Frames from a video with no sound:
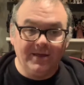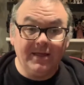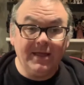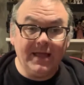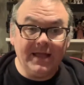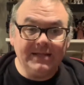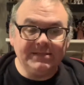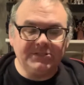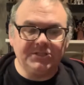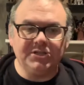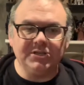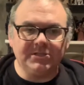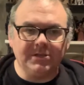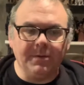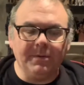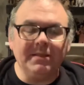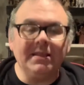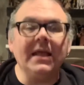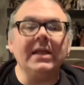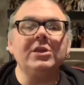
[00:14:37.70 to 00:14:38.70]
It's just,
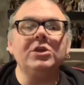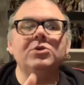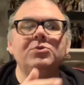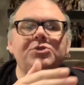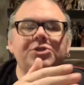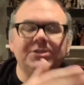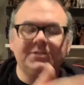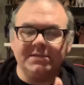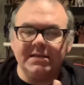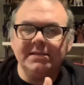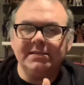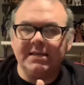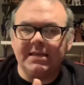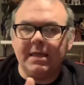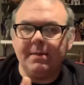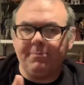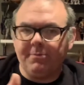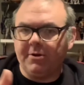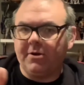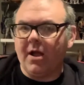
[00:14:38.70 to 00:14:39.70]
then you just need to
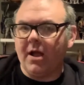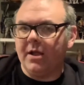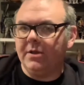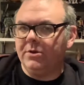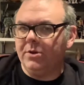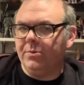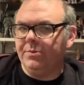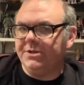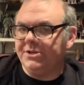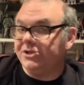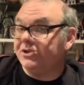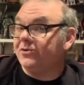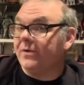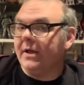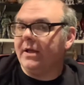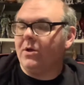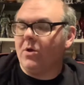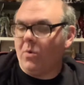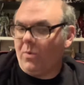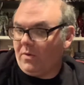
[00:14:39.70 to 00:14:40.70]
keep your continuity
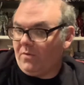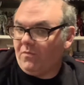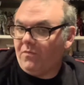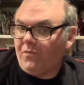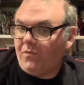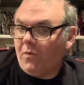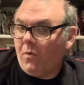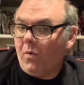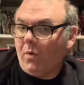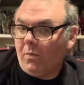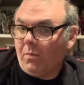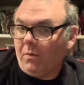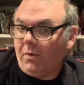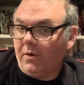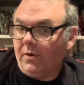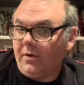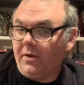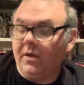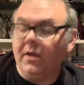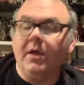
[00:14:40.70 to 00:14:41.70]
straight going
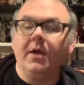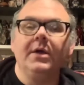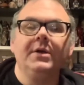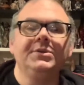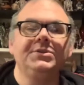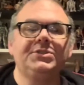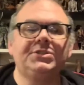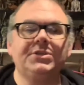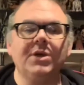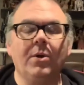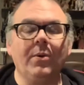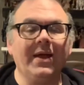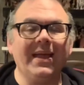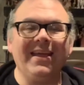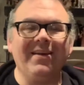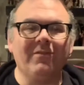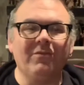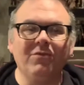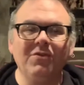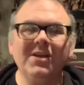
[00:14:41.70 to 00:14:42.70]
forward. So
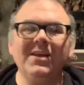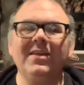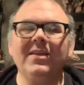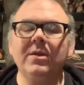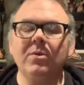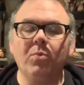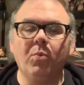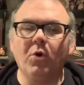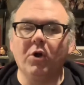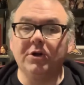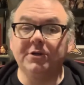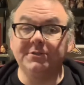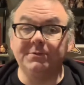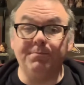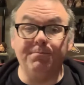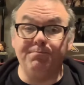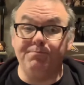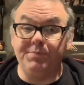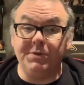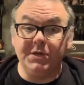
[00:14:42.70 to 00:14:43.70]
it really works
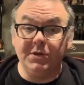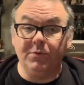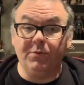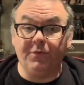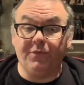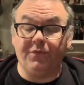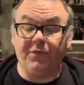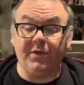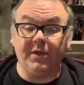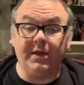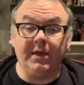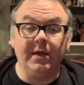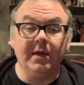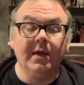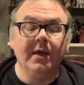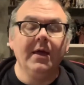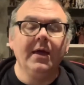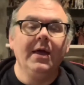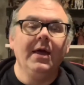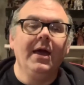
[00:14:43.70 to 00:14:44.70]
beautifully.
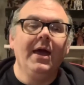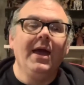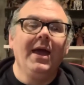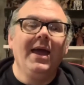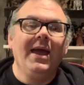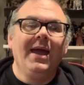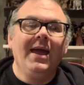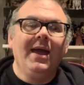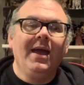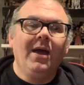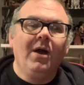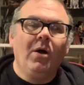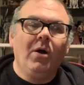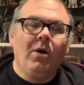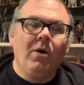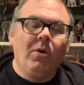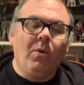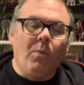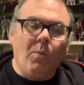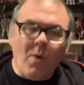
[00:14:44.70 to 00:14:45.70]

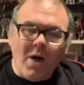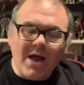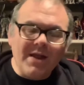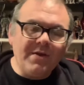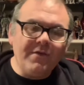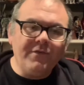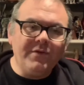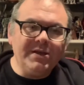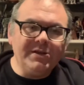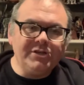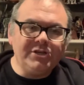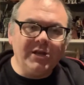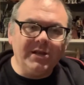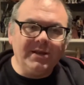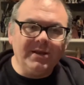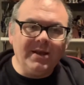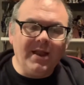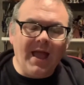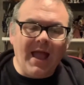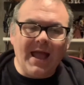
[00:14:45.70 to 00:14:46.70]

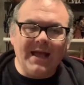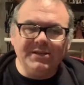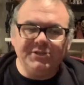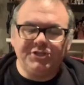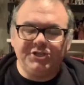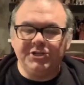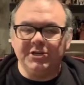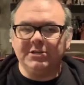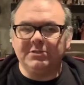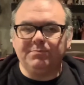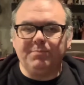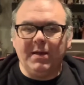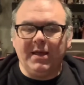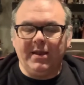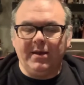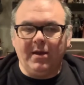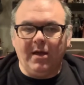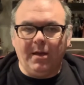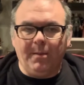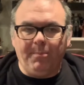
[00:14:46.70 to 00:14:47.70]
WandaVision has just
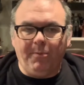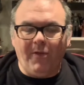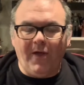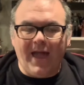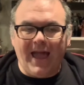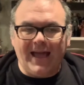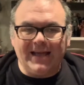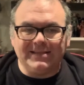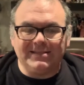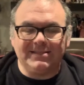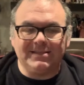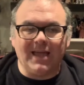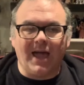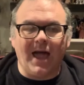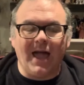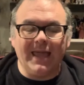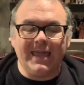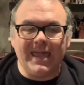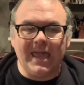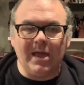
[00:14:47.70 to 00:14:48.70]
been a blast.
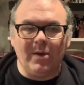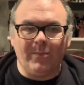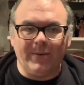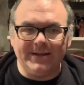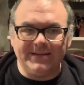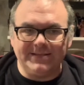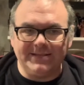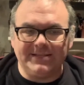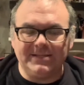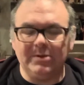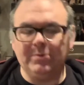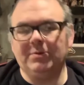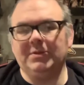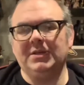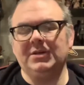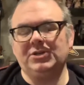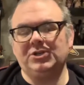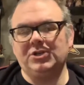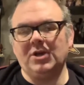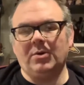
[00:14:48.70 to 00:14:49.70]
I can't wait to see where
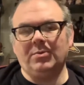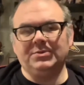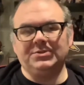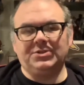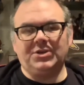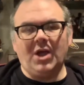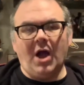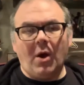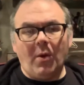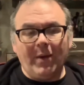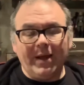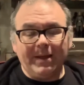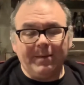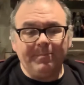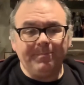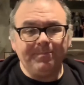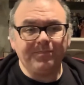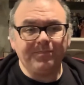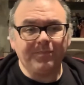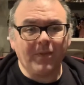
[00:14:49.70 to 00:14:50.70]
this show is going.
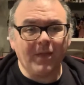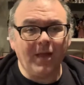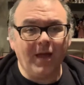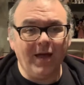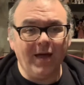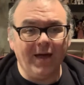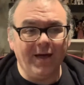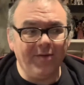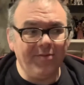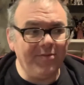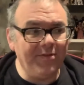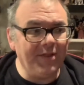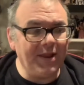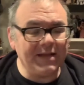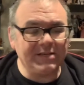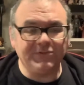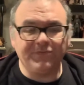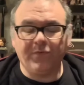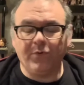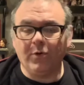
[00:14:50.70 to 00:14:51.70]
the
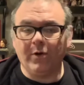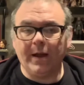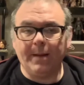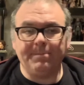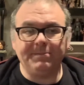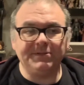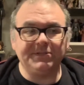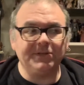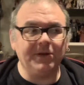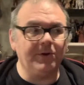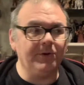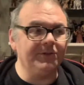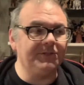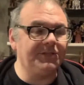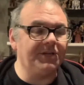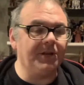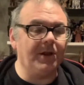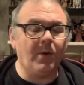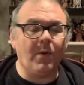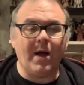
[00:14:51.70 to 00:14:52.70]
next four episodes,
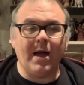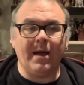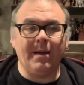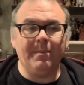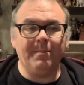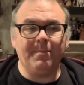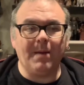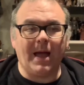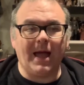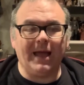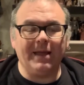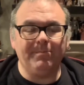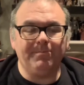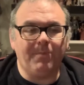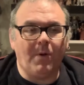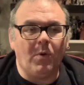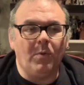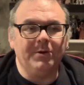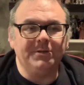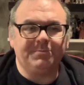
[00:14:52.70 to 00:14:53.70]
you know, I
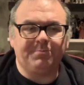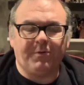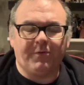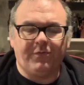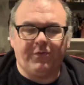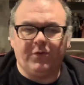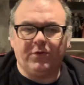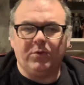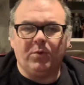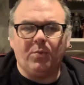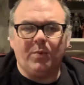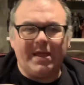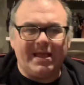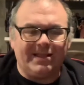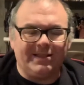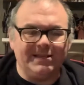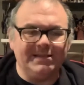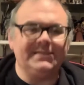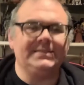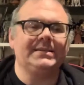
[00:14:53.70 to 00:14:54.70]
always prefer the
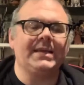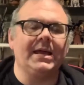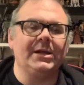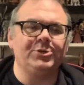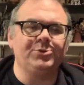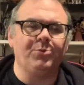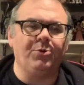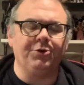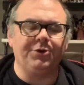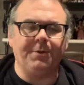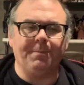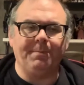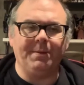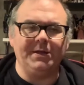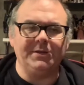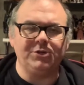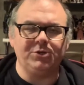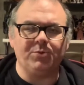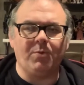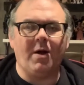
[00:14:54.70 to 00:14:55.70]
weekly schedule to
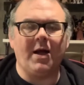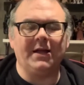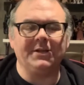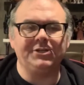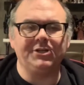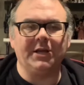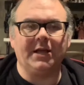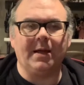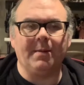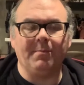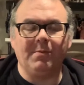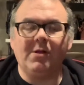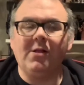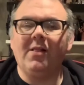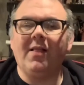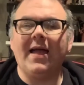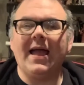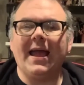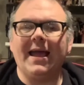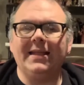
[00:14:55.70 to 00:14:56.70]
binge watching. I'm
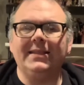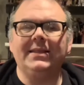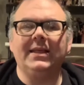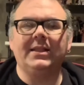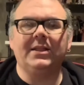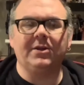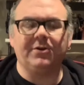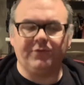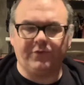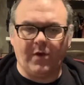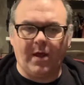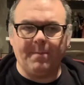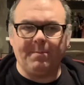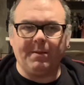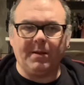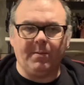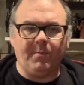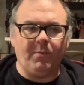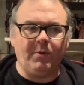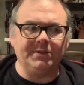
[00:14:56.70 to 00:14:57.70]
glad that they're dropping
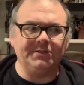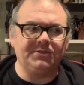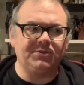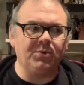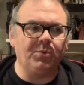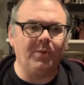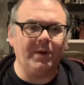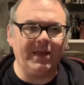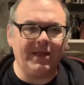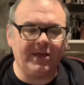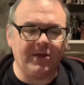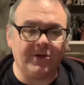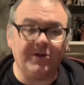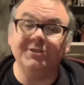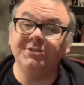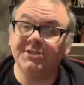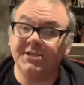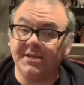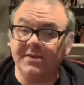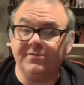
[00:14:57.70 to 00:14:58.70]
them once a week
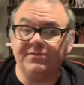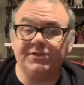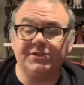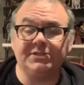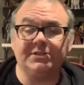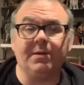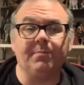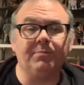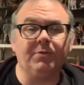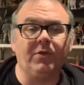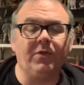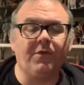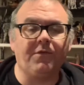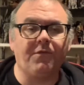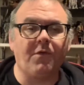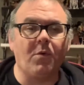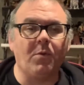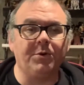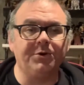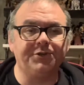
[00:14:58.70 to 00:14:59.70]
because it gives you something to look
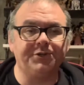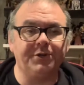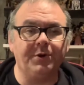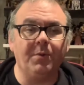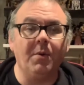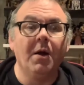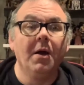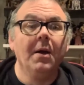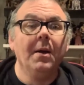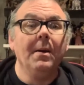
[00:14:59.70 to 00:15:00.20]
forward to.